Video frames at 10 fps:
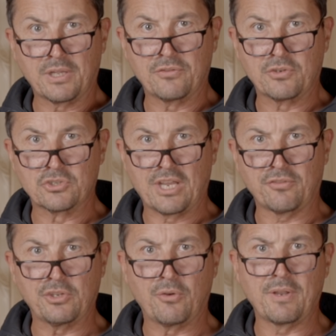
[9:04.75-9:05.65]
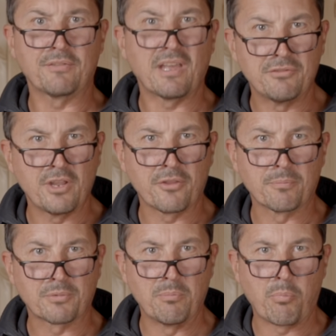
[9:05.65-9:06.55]
against your chest, so you don't have to have
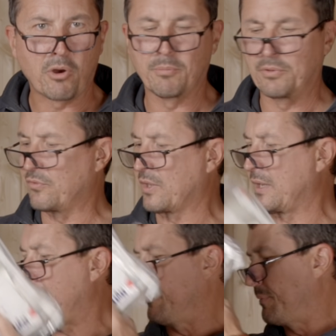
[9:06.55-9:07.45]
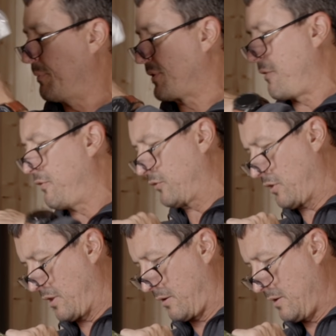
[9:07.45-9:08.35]
another compartment sticking out, but that fits
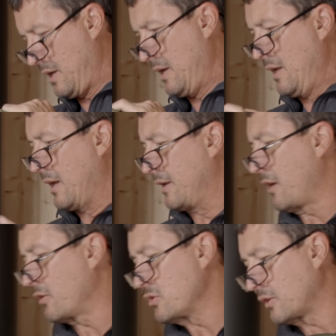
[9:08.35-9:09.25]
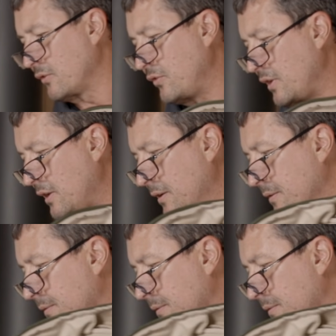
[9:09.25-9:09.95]
in there. And here you can see